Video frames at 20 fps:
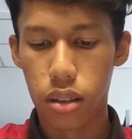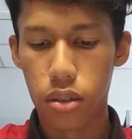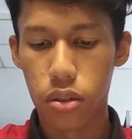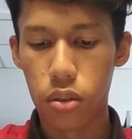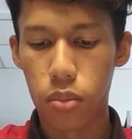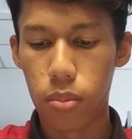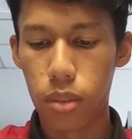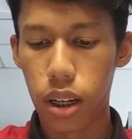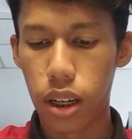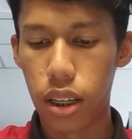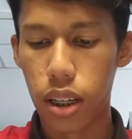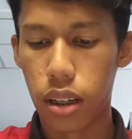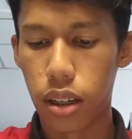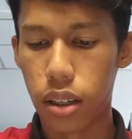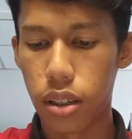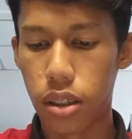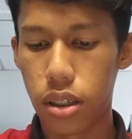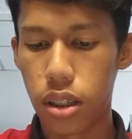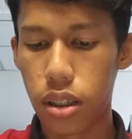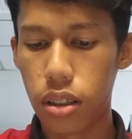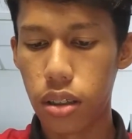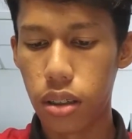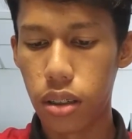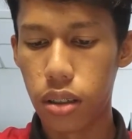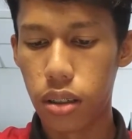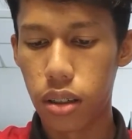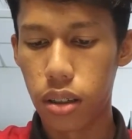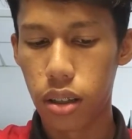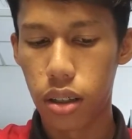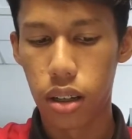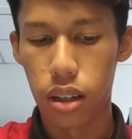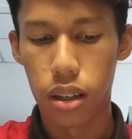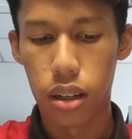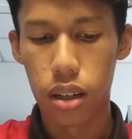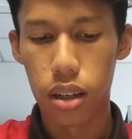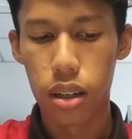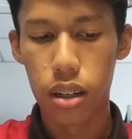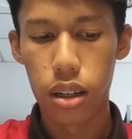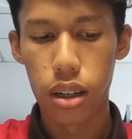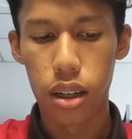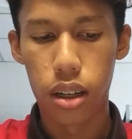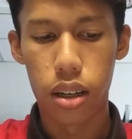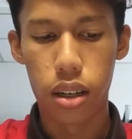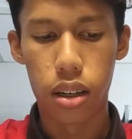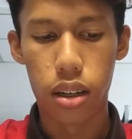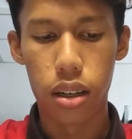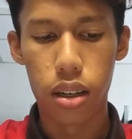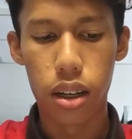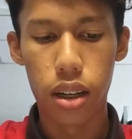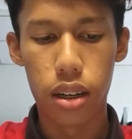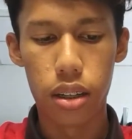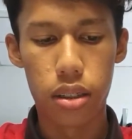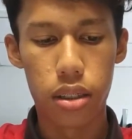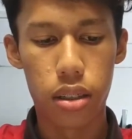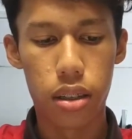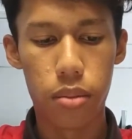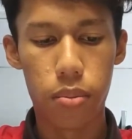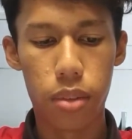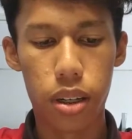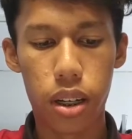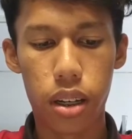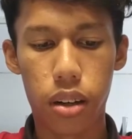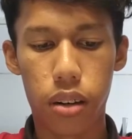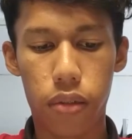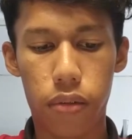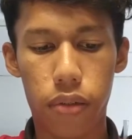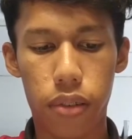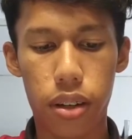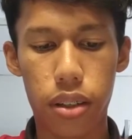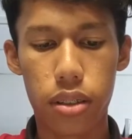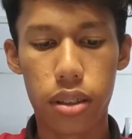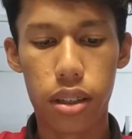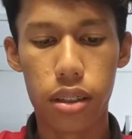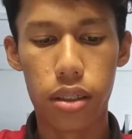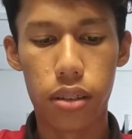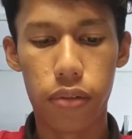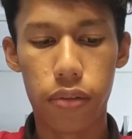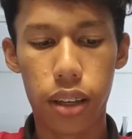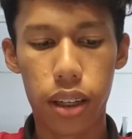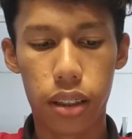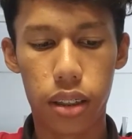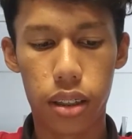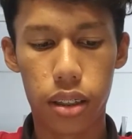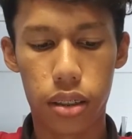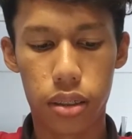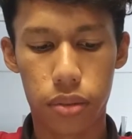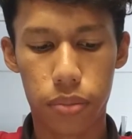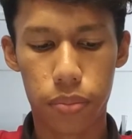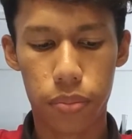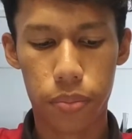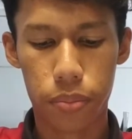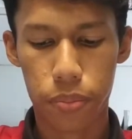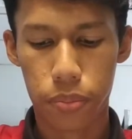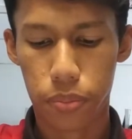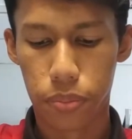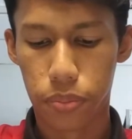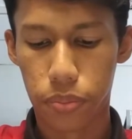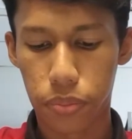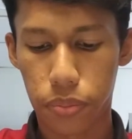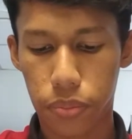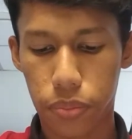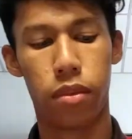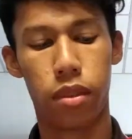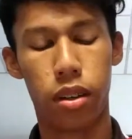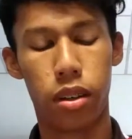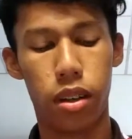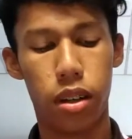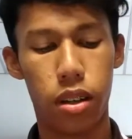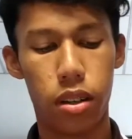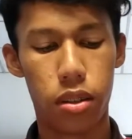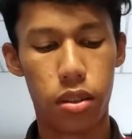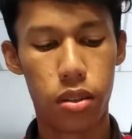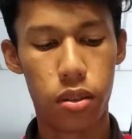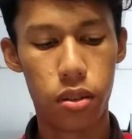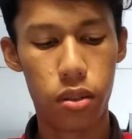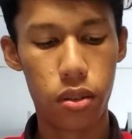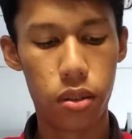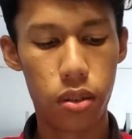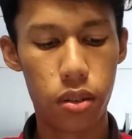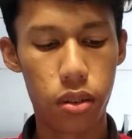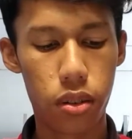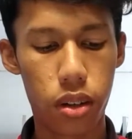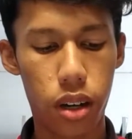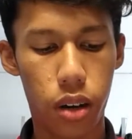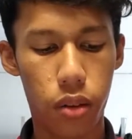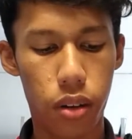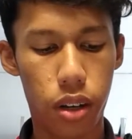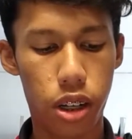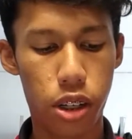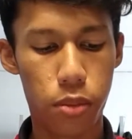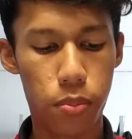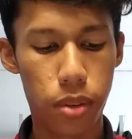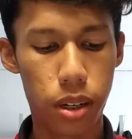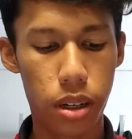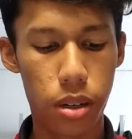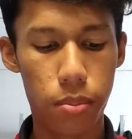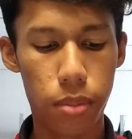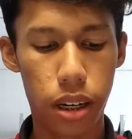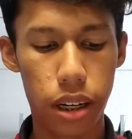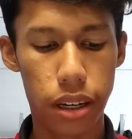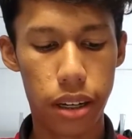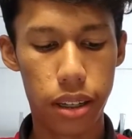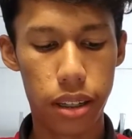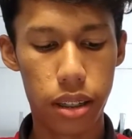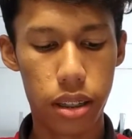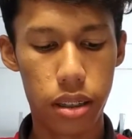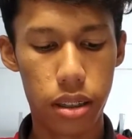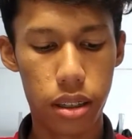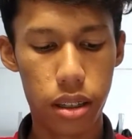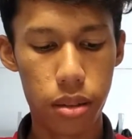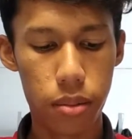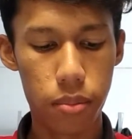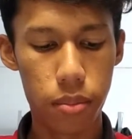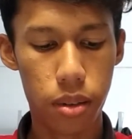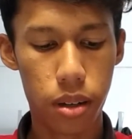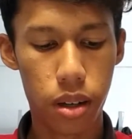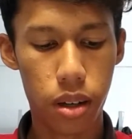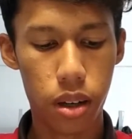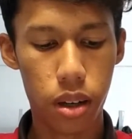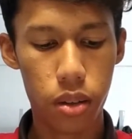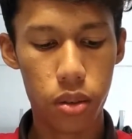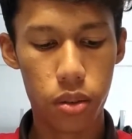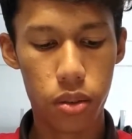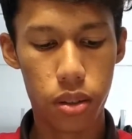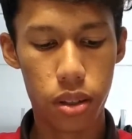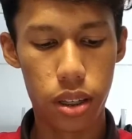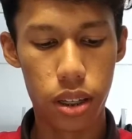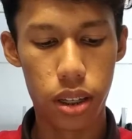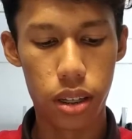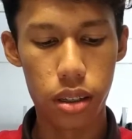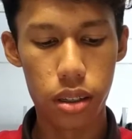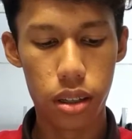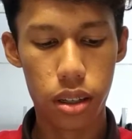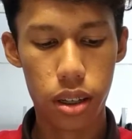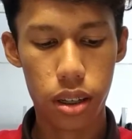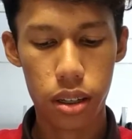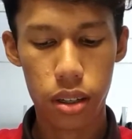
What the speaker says: jumlah yang kecil, and then that is the meaning of resultant vector. So I will explain about the tip to tail.